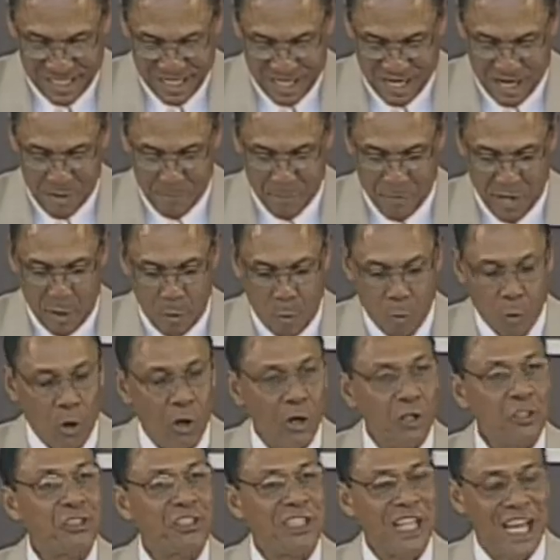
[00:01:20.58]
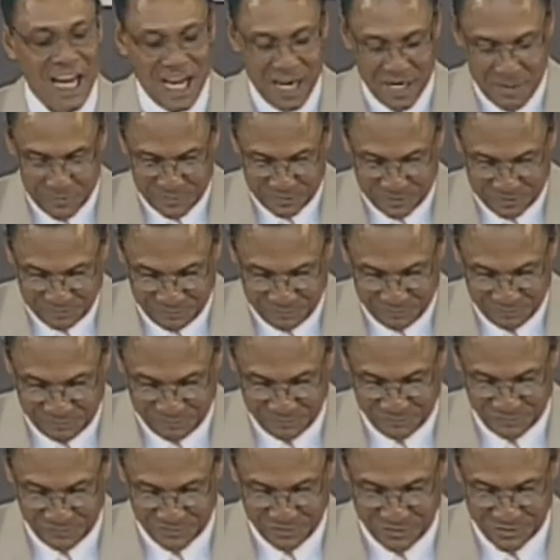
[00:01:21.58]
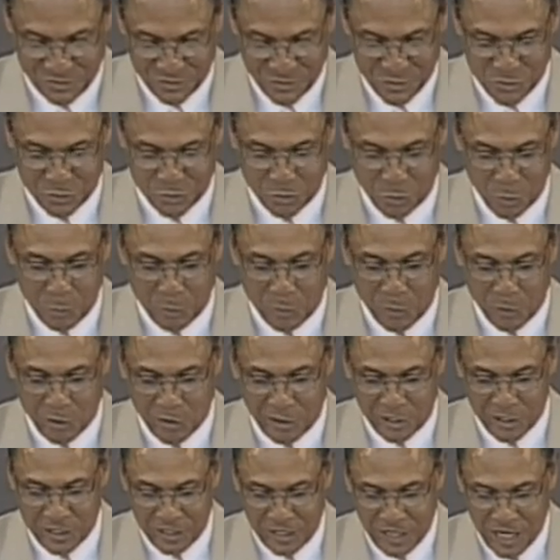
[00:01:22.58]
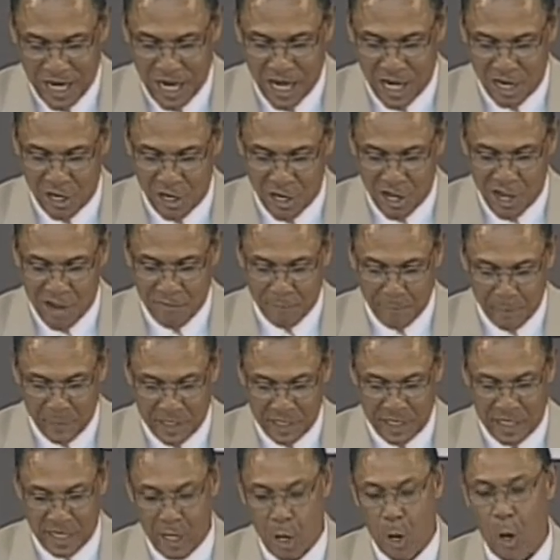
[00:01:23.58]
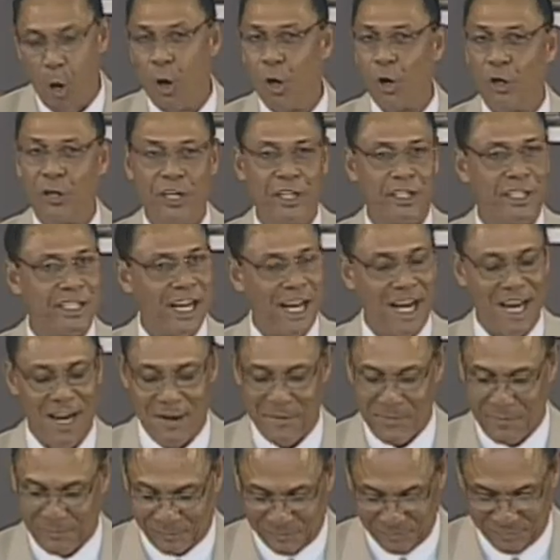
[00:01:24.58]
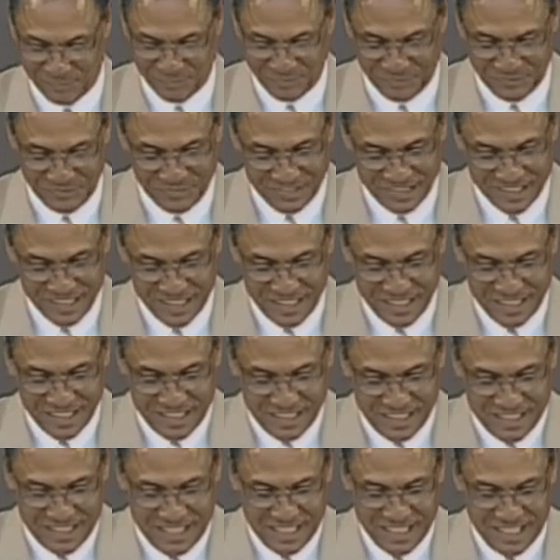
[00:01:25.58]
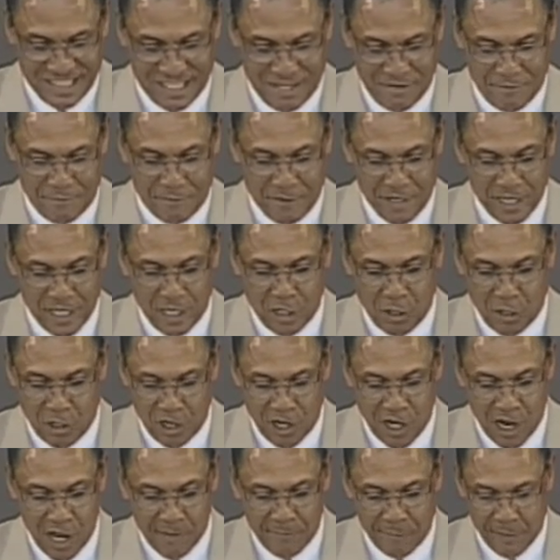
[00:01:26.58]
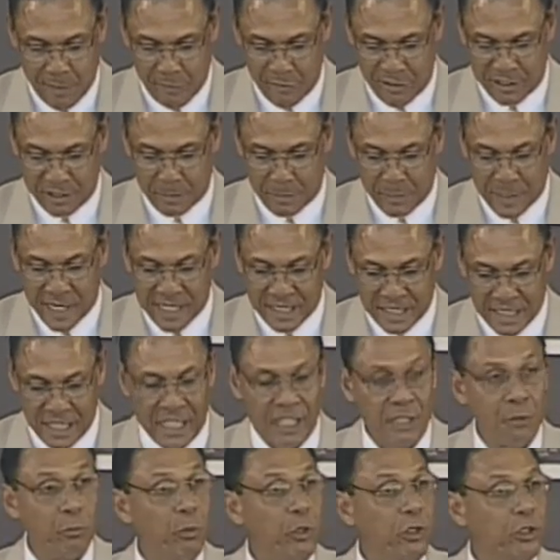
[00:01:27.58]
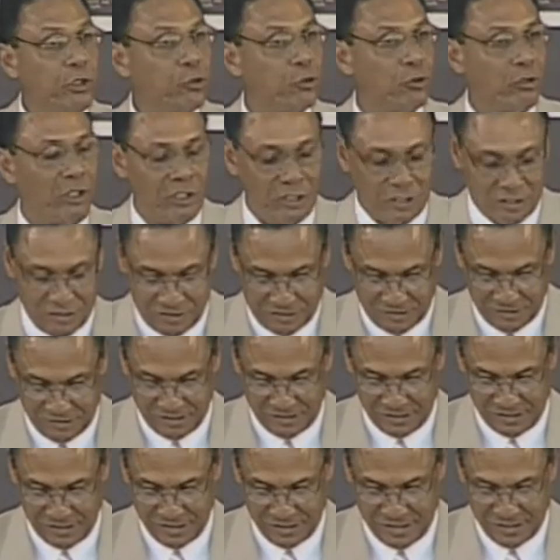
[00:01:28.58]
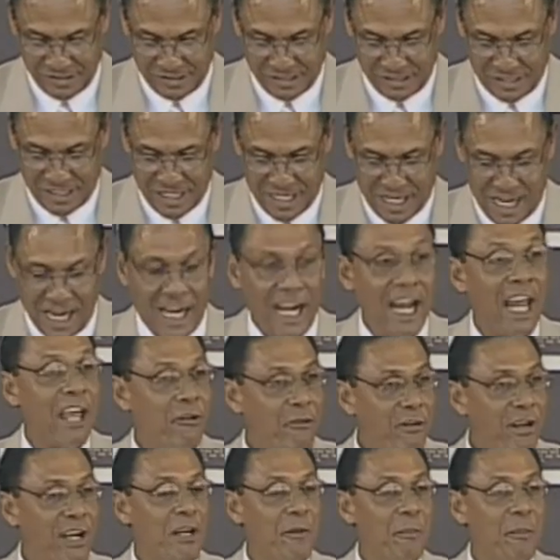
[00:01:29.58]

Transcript: At my worst times, supported and loved me all the time. The feeling of love and respect is mutual, and I really